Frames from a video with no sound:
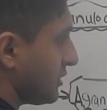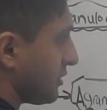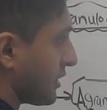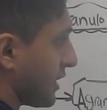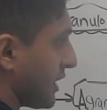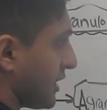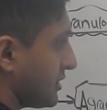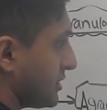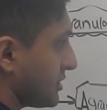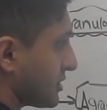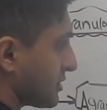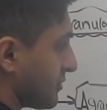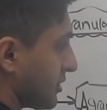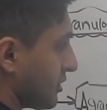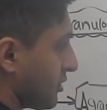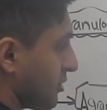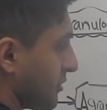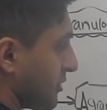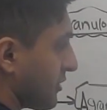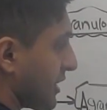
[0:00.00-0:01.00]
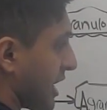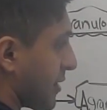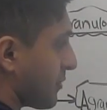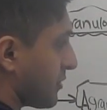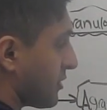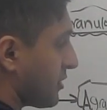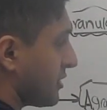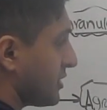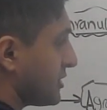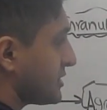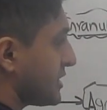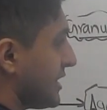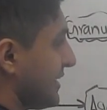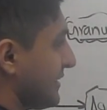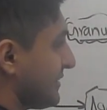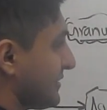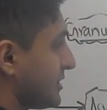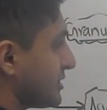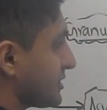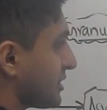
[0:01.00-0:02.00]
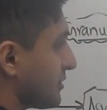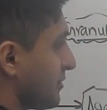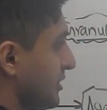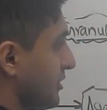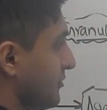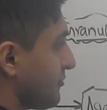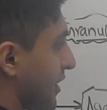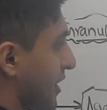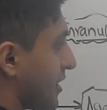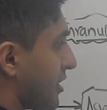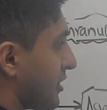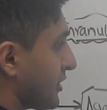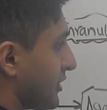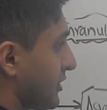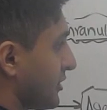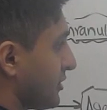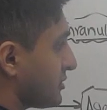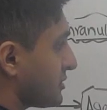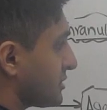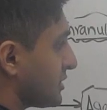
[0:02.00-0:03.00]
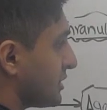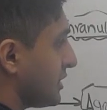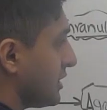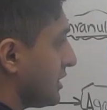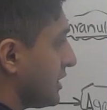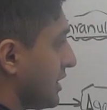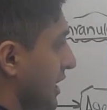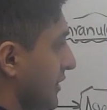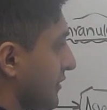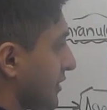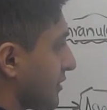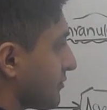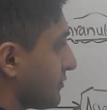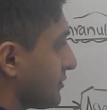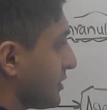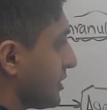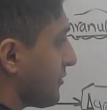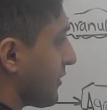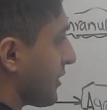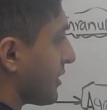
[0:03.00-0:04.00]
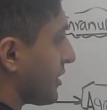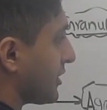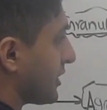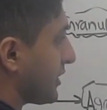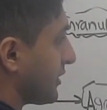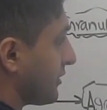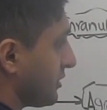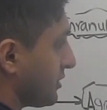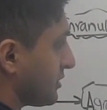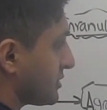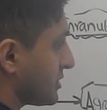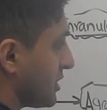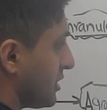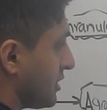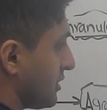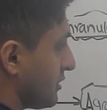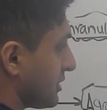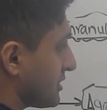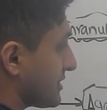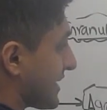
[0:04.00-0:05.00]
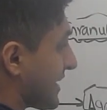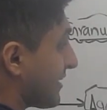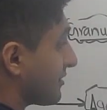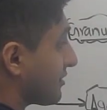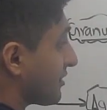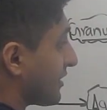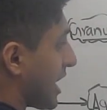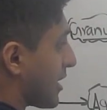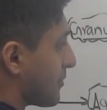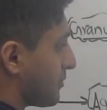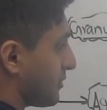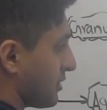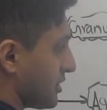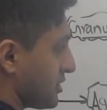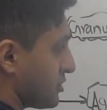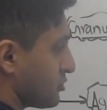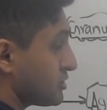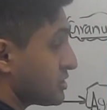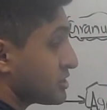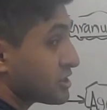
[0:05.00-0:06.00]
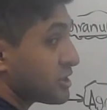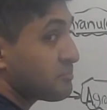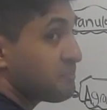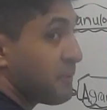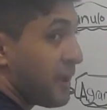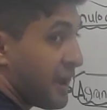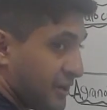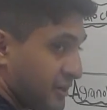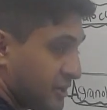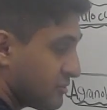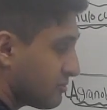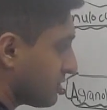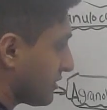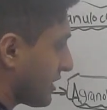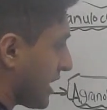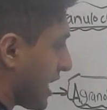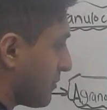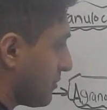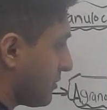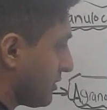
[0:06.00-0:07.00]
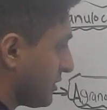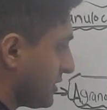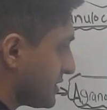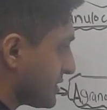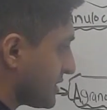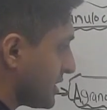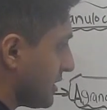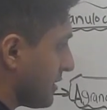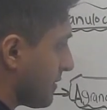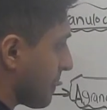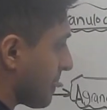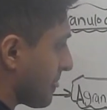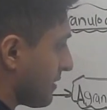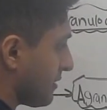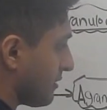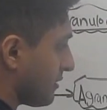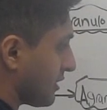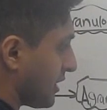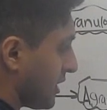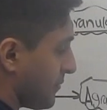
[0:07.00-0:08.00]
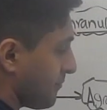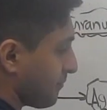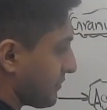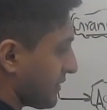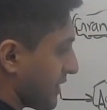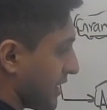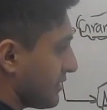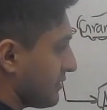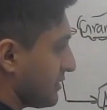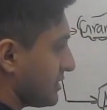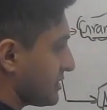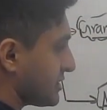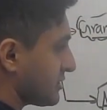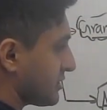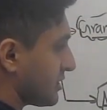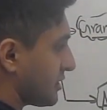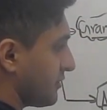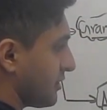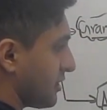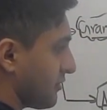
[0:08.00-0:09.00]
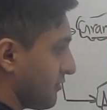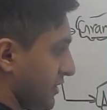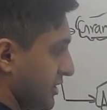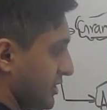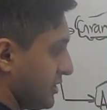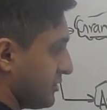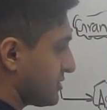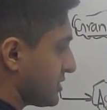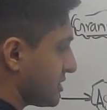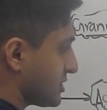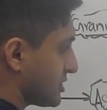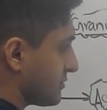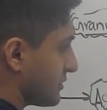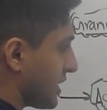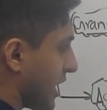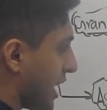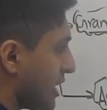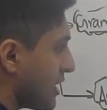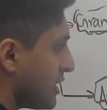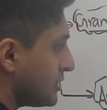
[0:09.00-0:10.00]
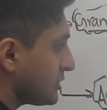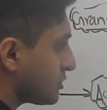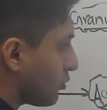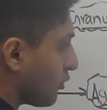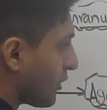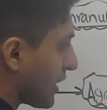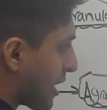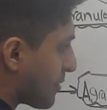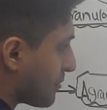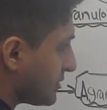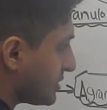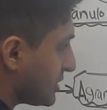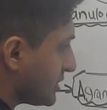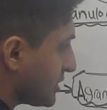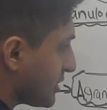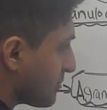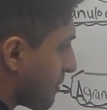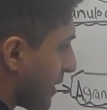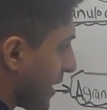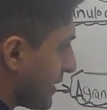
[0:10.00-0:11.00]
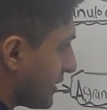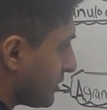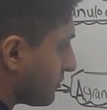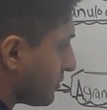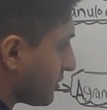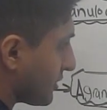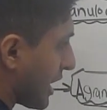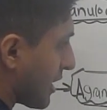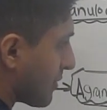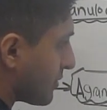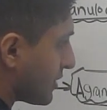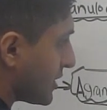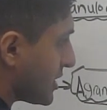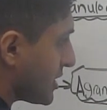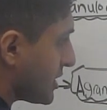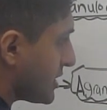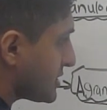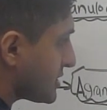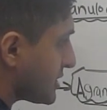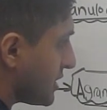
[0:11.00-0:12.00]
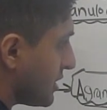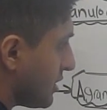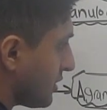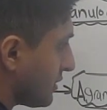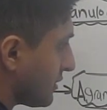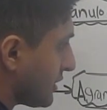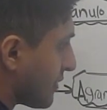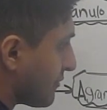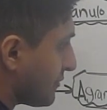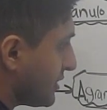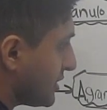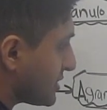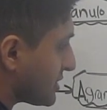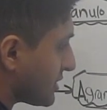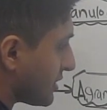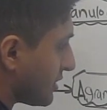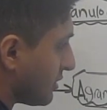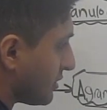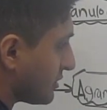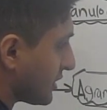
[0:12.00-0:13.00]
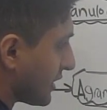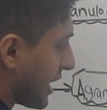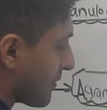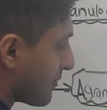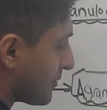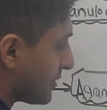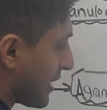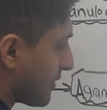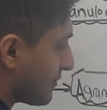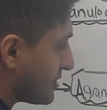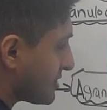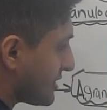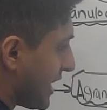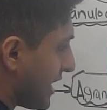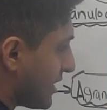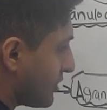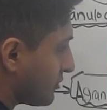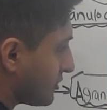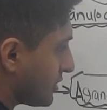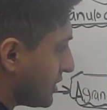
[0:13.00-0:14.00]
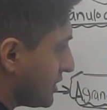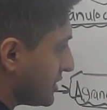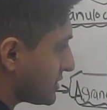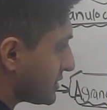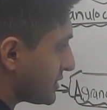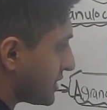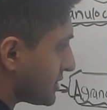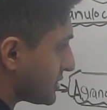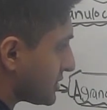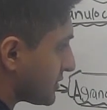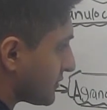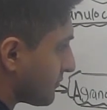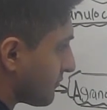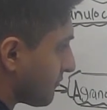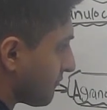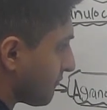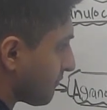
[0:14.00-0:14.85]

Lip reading: okay, this is going to be glomerulocapillaries, this is going to be efferent arterioles, and then from the efferent arterioles, there's another capillary, which is called peritubular capillaries, okay, and this is going to be our venous system, right? So what happens in the peritubular capillaries, they have this, on the capillary, they have this endothelial cells.